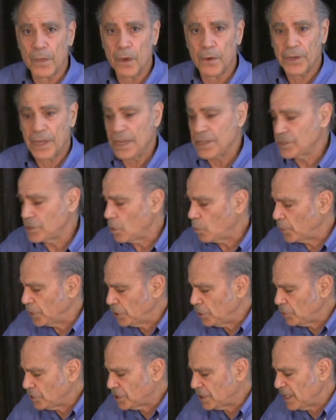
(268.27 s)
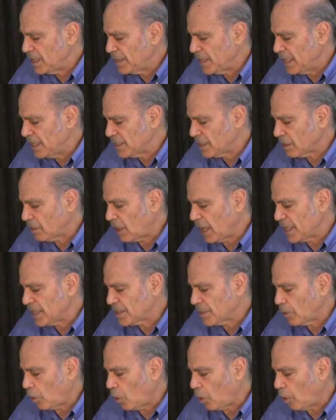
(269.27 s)
Okay, so when you see these
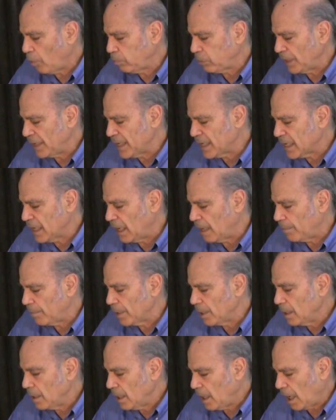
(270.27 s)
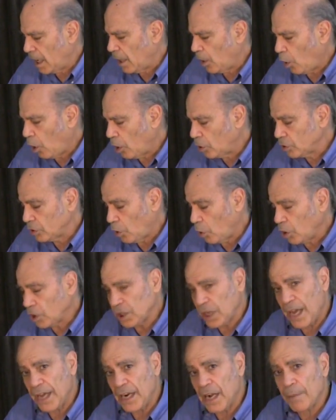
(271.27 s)
lights all blink up,
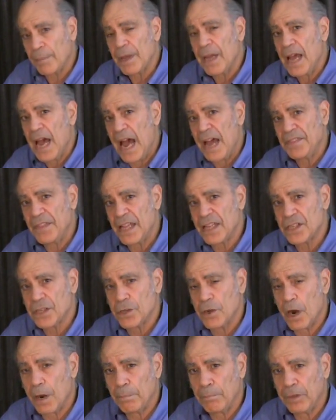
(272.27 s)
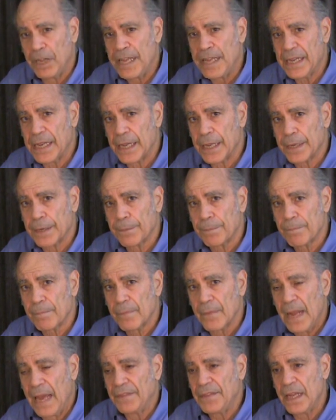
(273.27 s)
all light up and then start blinking
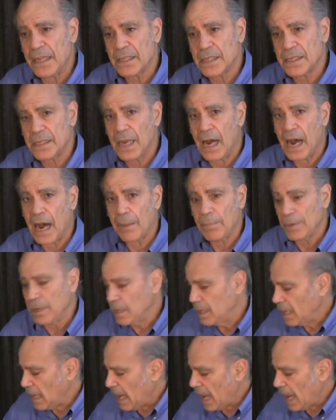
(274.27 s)
and then stop,